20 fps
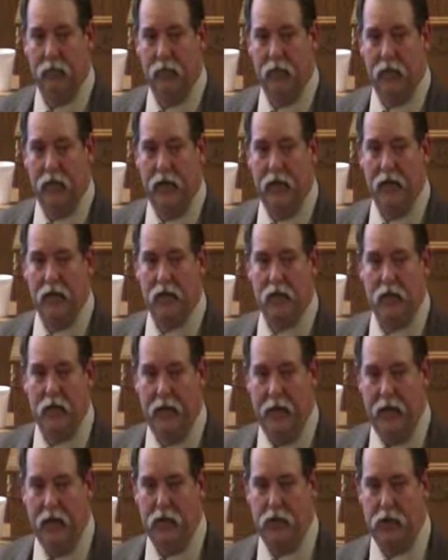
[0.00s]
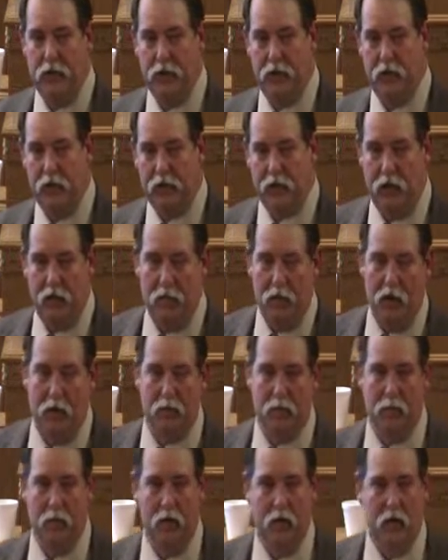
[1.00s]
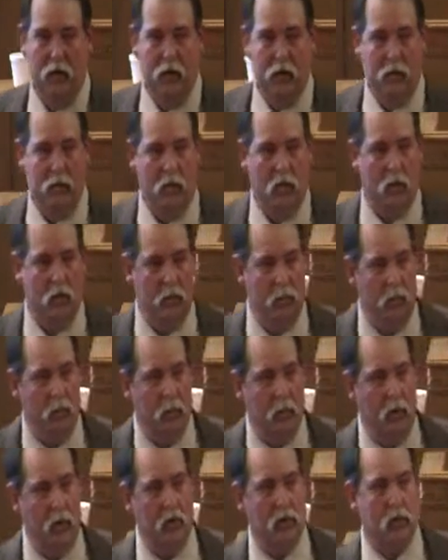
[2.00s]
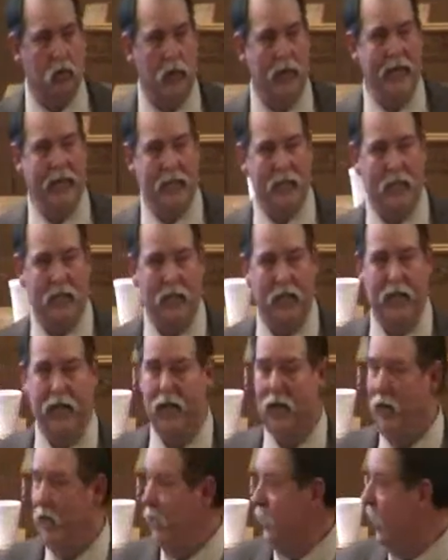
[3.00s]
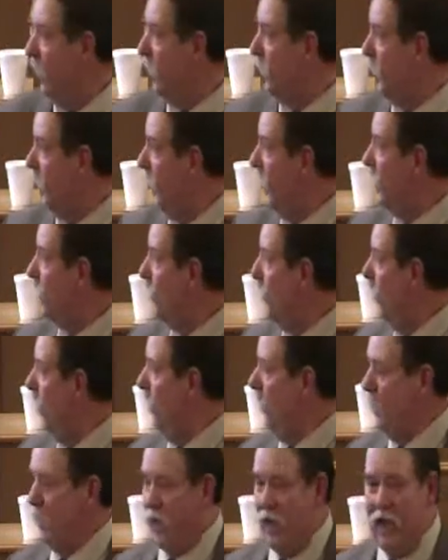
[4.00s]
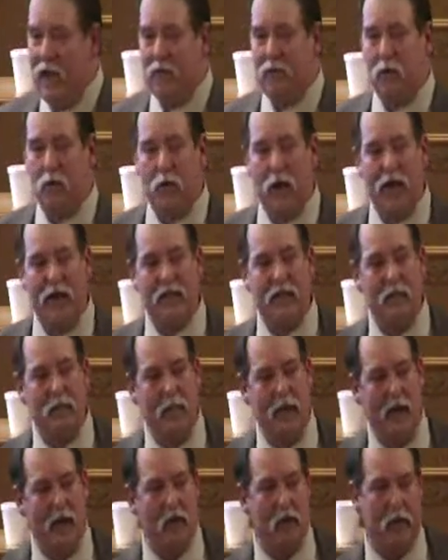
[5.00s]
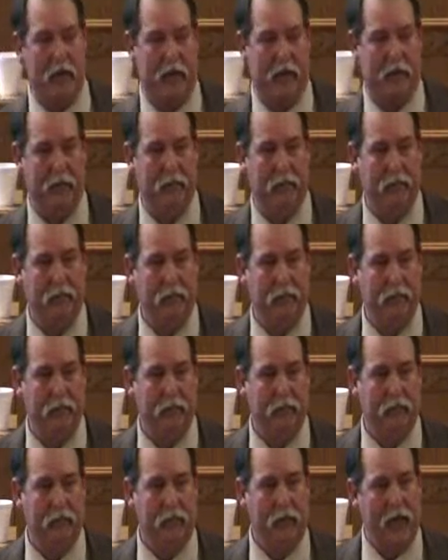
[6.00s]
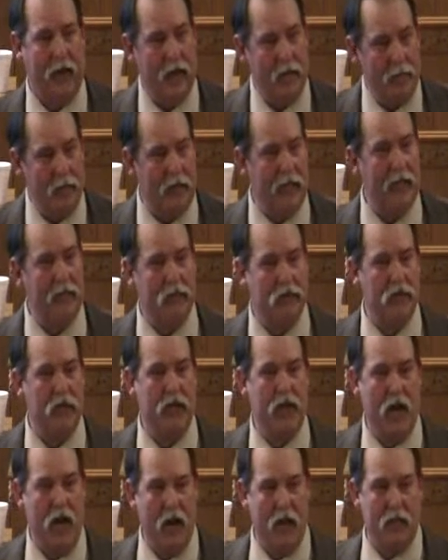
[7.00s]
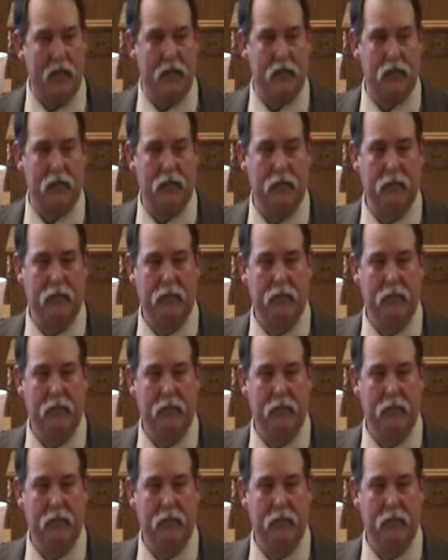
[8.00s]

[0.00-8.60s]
Now here's the issue that's come up most recently. Does this woman have a right to marry? I believe she does.